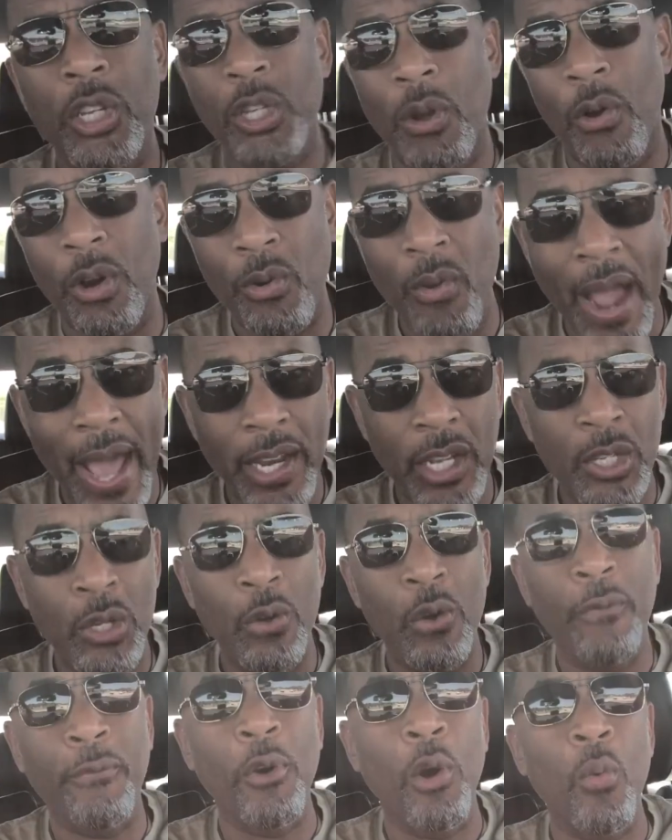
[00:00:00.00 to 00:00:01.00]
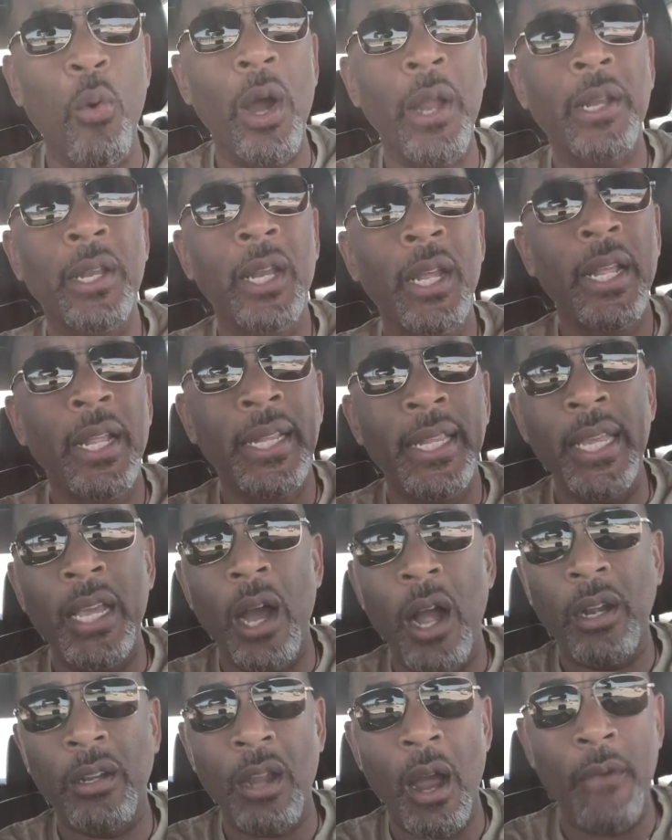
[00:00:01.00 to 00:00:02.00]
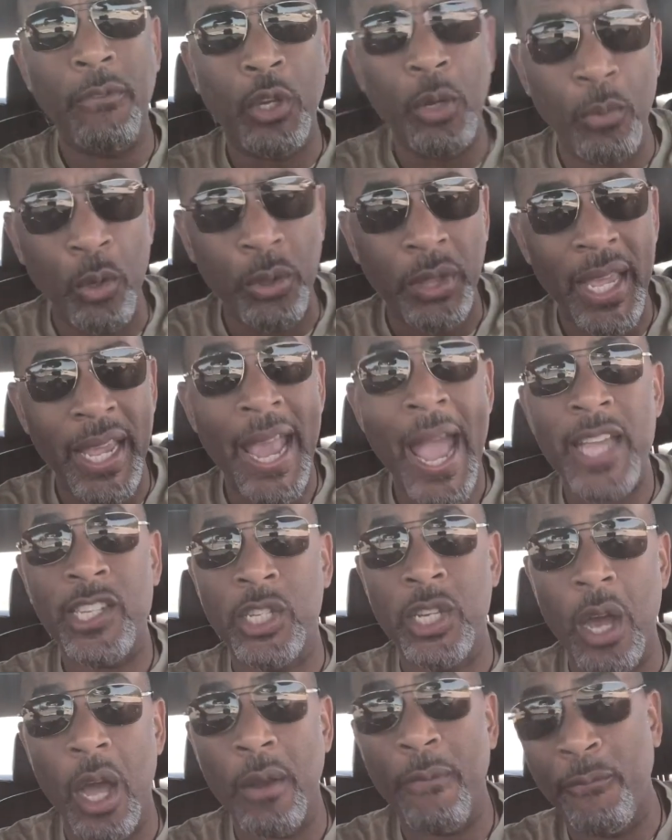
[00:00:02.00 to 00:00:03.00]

showing gratitude for what the uncomfortable thing has done